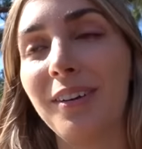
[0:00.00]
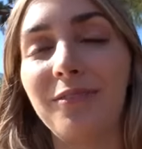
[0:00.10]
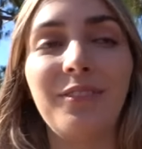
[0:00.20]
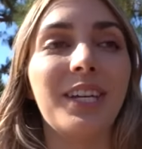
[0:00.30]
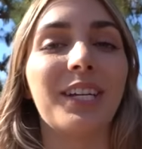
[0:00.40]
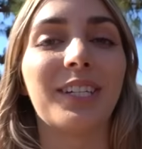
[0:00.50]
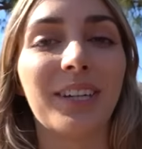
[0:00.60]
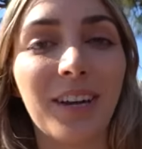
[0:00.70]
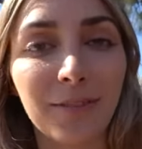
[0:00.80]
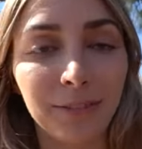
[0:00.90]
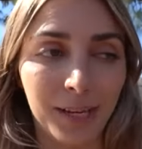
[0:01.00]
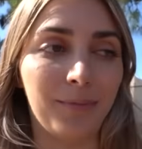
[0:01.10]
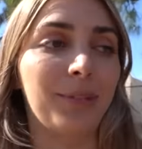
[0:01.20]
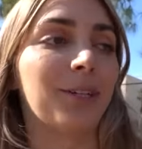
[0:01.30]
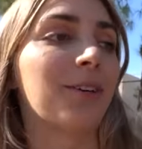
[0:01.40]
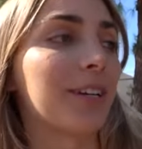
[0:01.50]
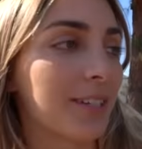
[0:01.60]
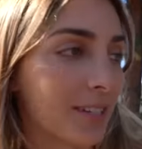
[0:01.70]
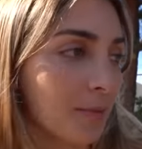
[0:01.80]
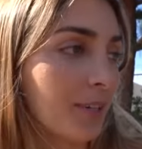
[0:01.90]
V8 flat plane
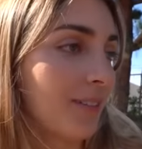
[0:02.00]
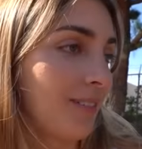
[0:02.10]
cranks, I mean.